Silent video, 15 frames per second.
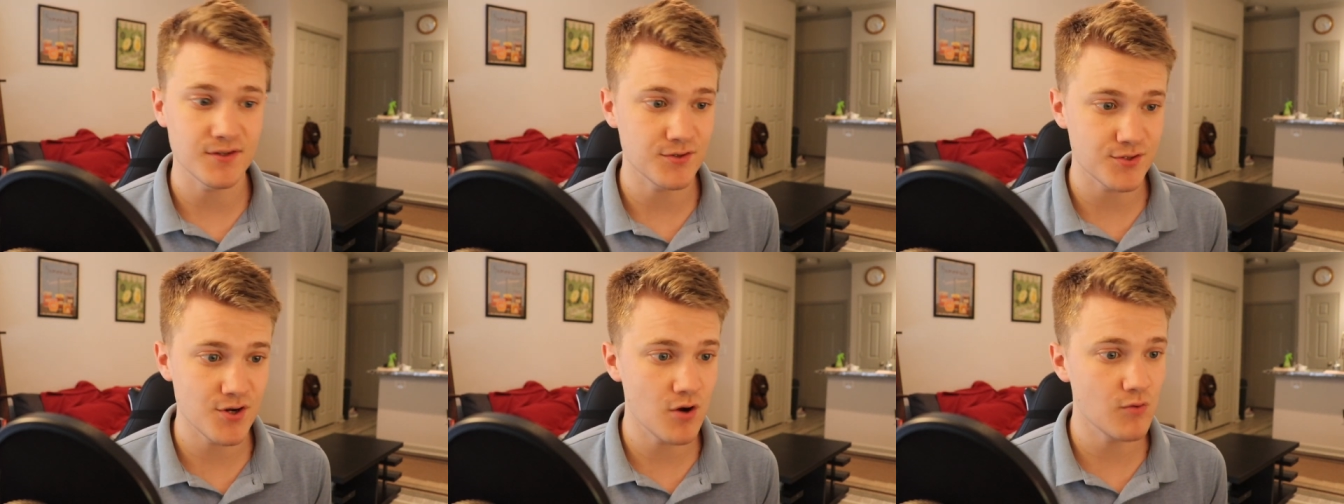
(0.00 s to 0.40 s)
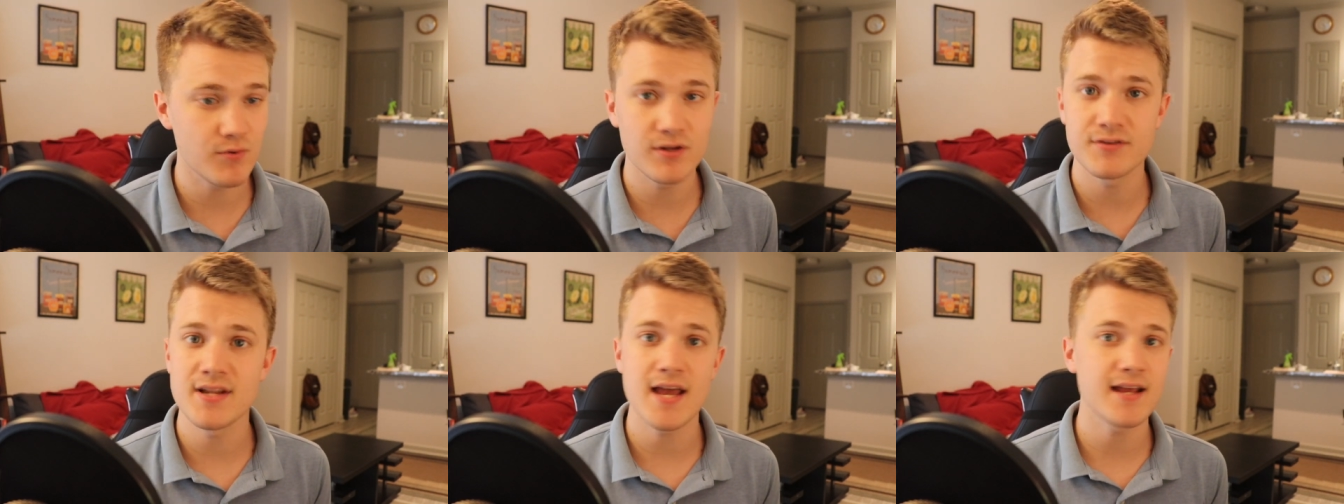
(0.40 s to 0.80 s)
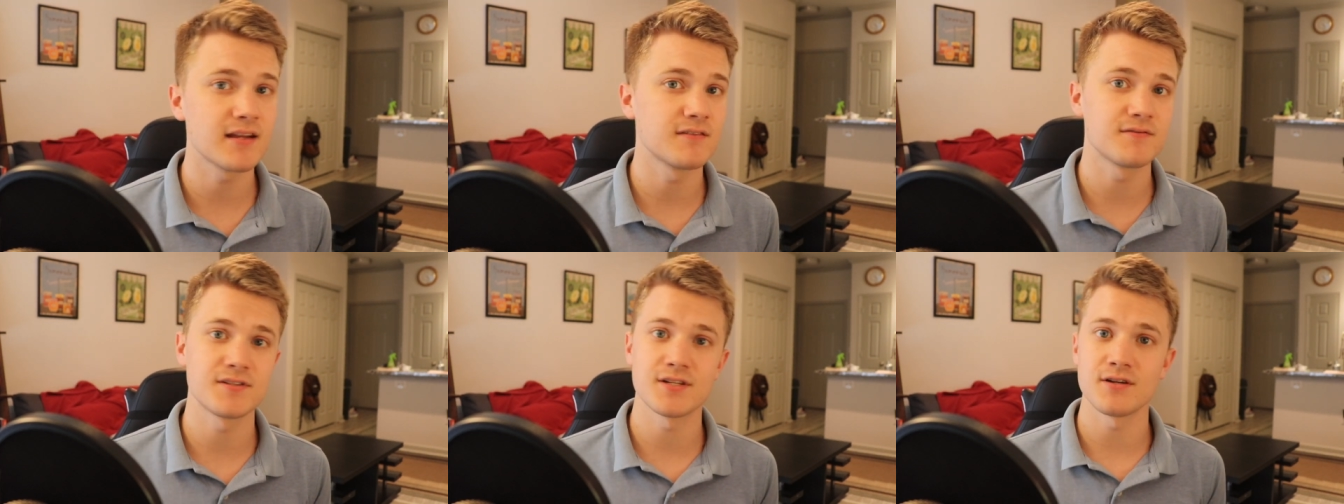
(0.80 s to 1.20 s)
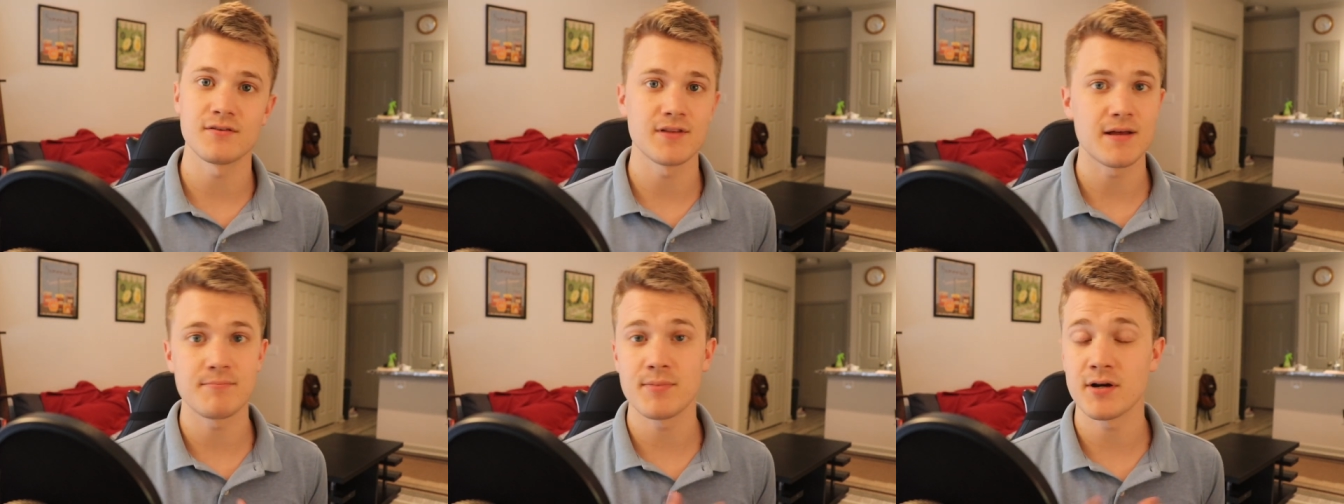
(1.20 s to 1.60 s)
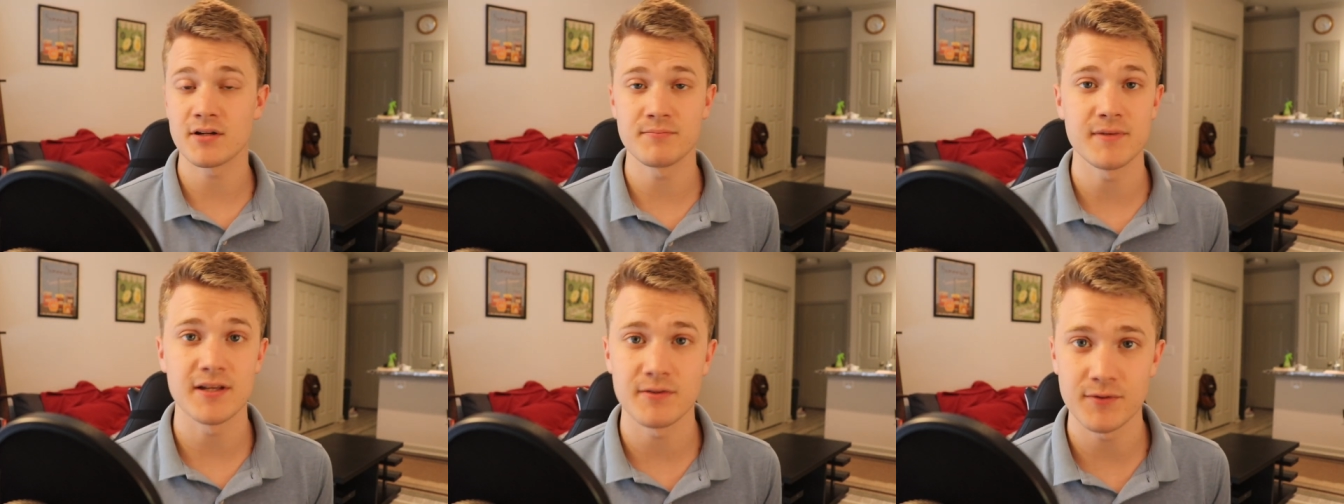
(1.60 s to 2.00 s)
There's no real negatives here that
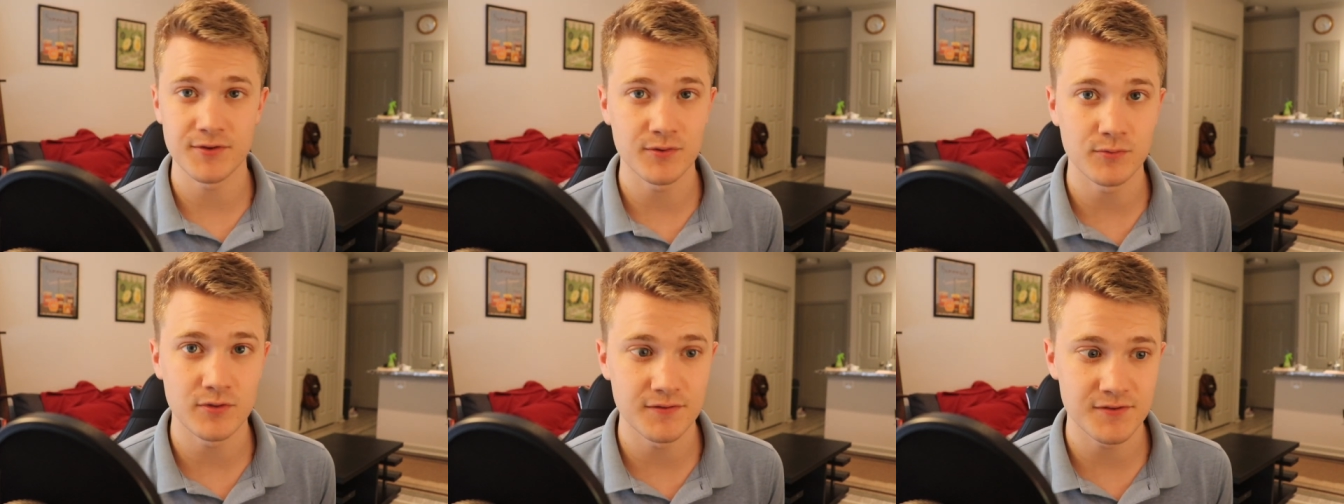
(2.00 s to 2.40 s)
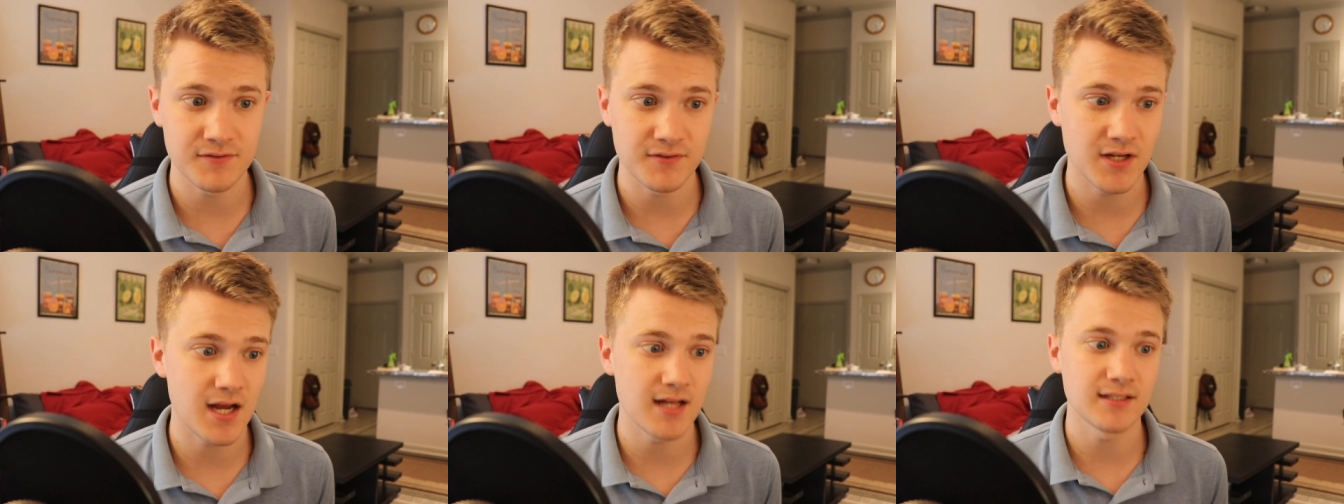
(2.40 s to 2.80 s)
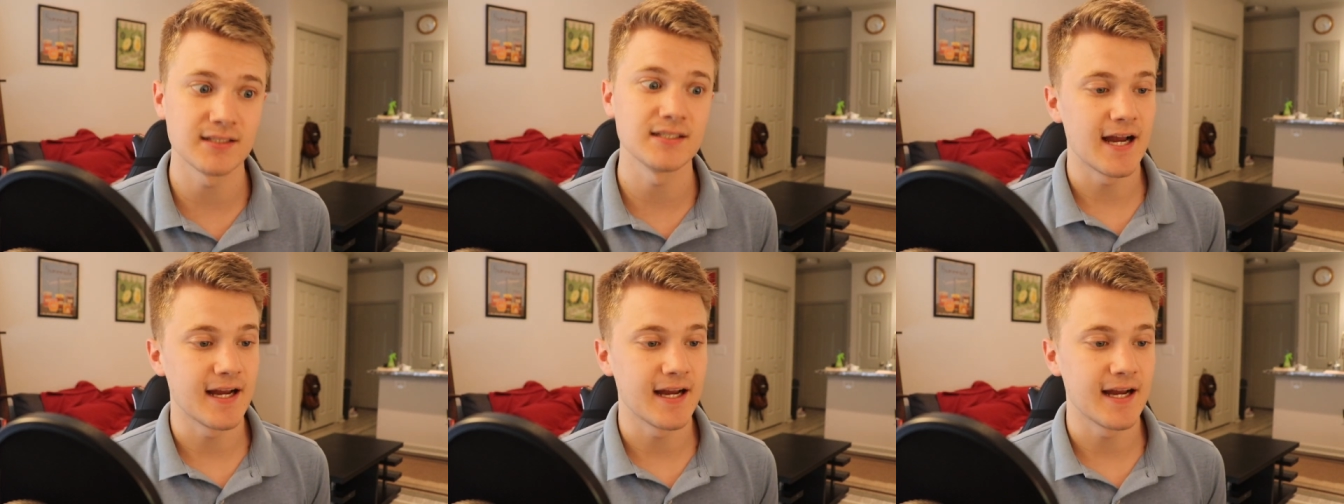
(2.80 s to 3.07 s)
bugged me with The Wolves of Calla.